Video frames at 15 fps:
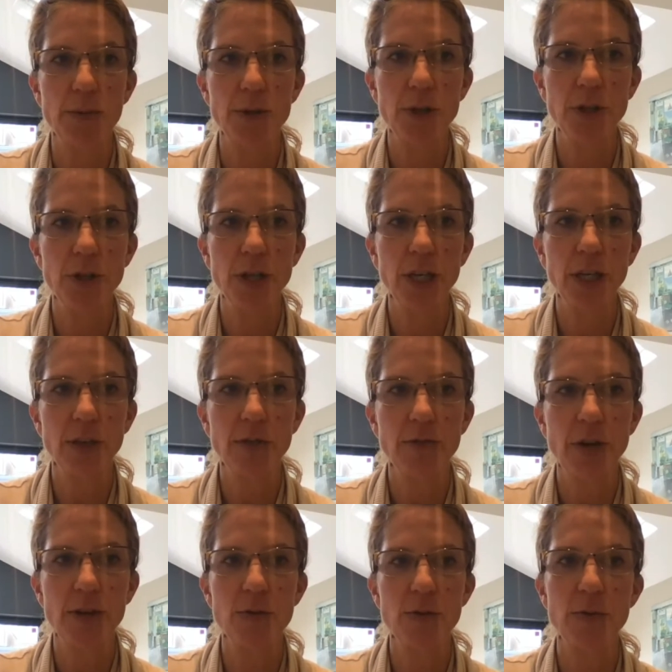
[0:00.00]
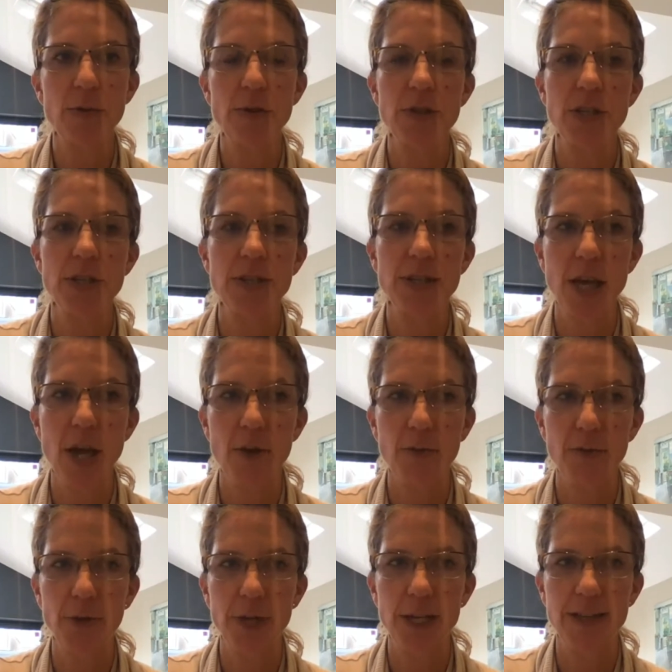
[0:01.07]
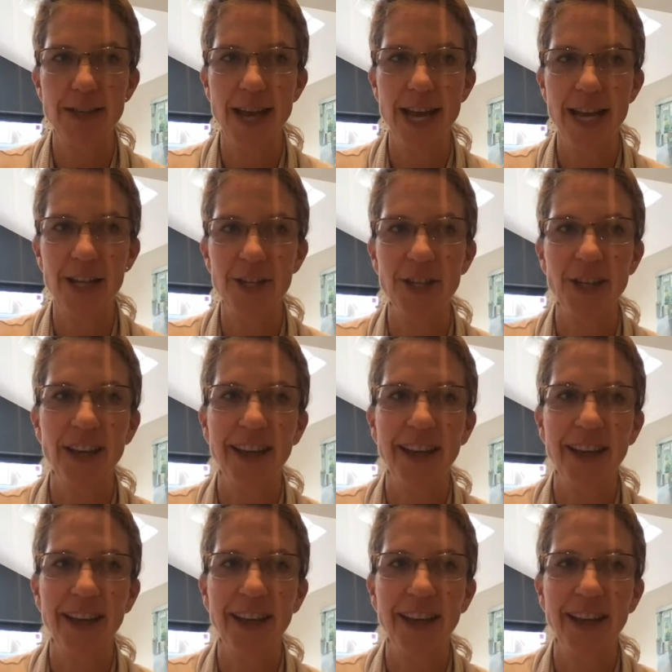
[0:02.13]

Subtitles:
Do you think that 5 spoons is enough for his age?